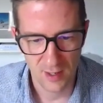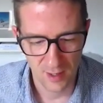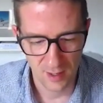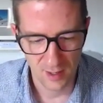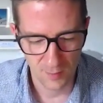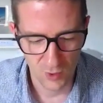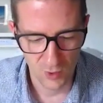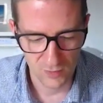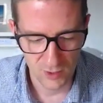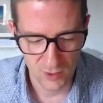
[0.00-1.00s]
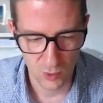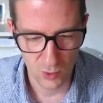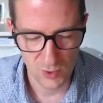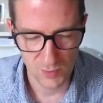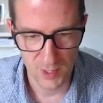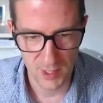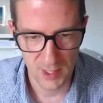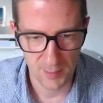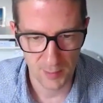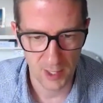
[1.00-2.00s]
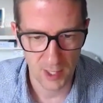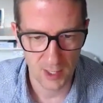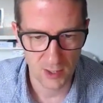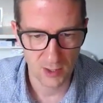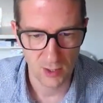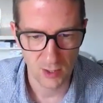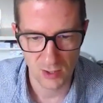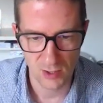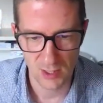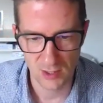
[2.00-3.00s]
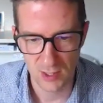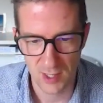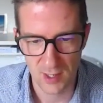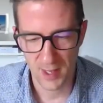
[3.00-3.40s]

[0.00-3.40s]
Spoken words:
I moved towards being an application security engineer,